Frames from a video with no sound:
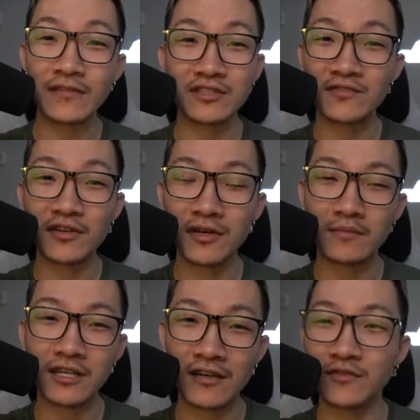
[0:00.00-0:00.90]
after this video
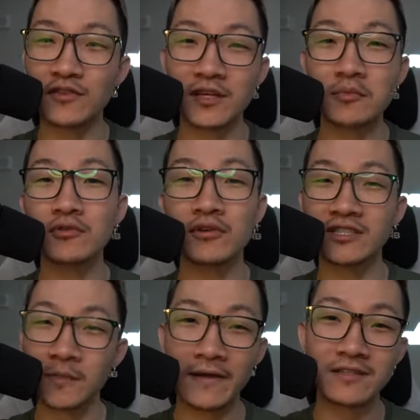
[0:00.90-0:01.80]
comes out if you think people are going to
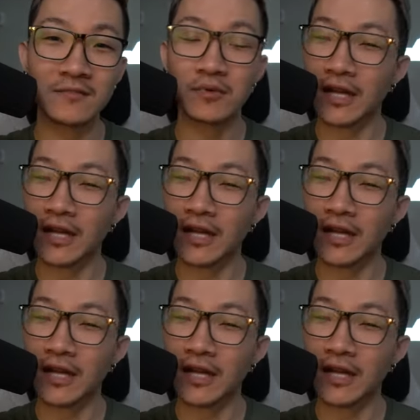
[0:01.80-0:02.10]
expect it,